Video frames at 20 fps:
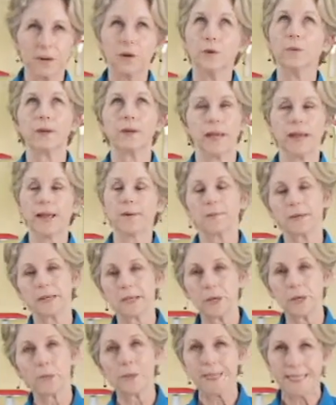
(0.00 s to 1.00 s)
okay, I'm going to
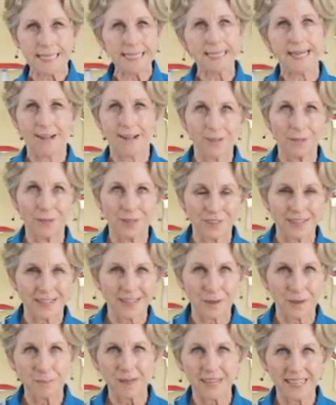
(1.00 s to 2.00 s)
go and eat healthy,
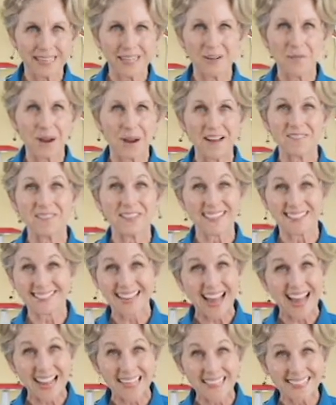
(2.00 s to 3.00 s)
I'm going to go have a
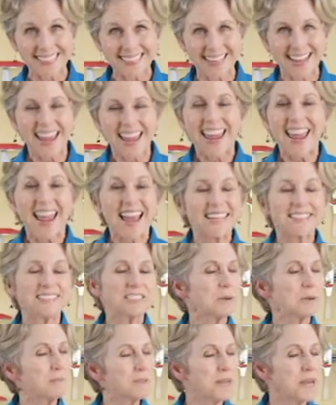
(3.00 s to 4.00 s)
salad. And
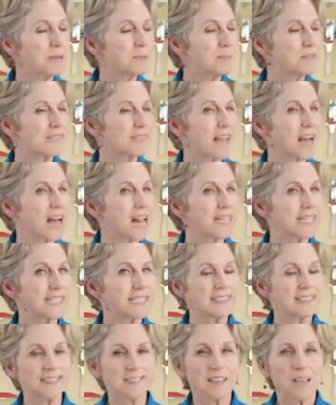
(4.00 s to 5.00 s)
sometimes
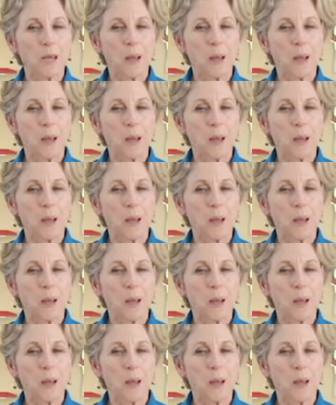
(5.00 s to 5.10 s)
salads